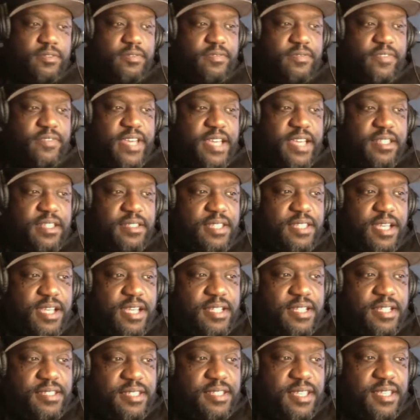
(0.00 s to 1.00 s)

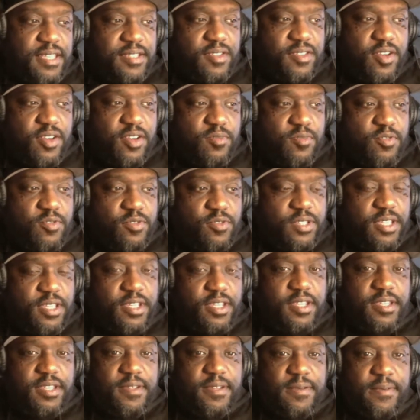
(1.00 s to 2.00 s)
Valentine's Day is almost
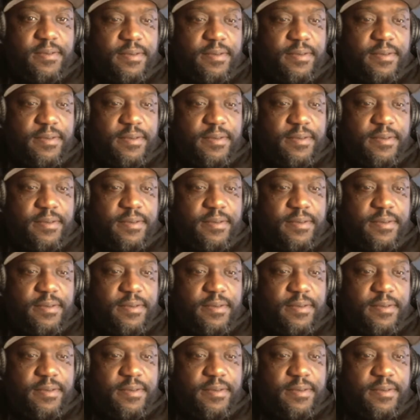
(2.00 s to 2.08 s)
here.